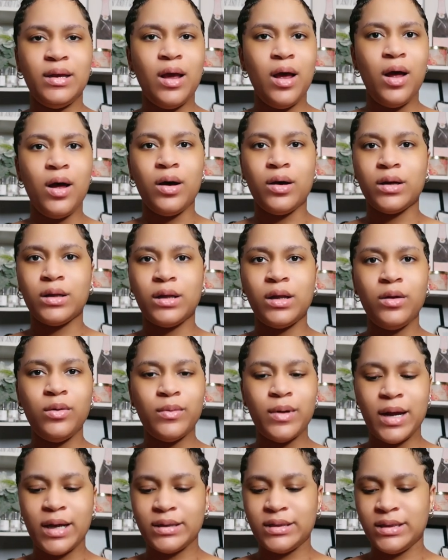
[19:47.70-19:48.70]
y'all,
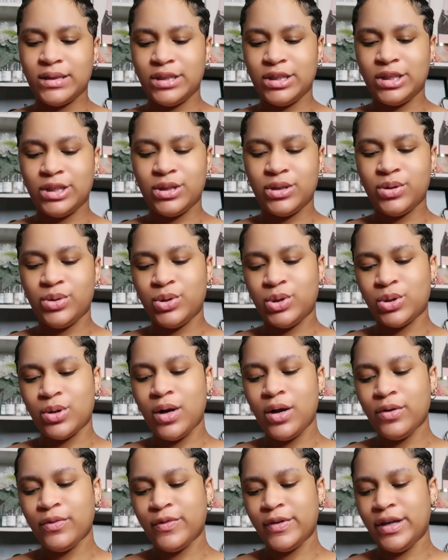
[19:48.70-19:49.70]
Clorox is just too
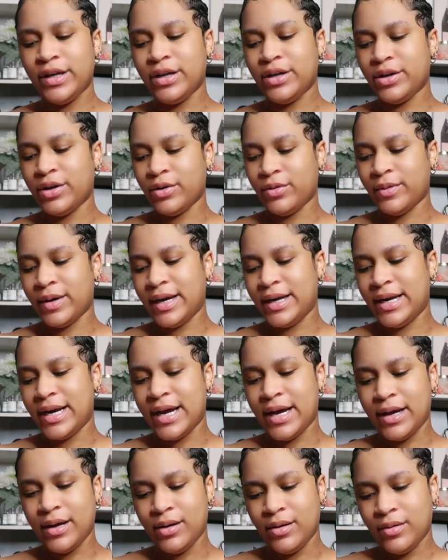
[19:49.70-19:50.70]
strong for your girl right
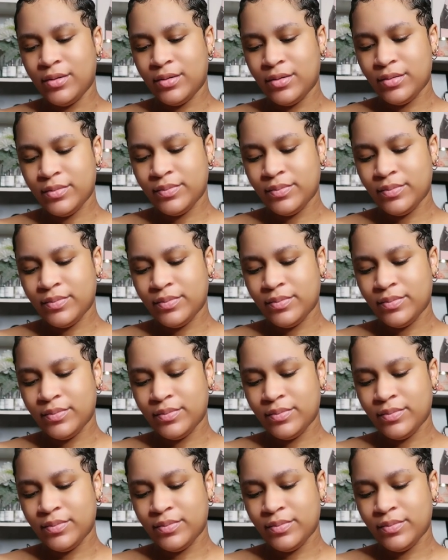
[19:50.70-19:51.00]
now.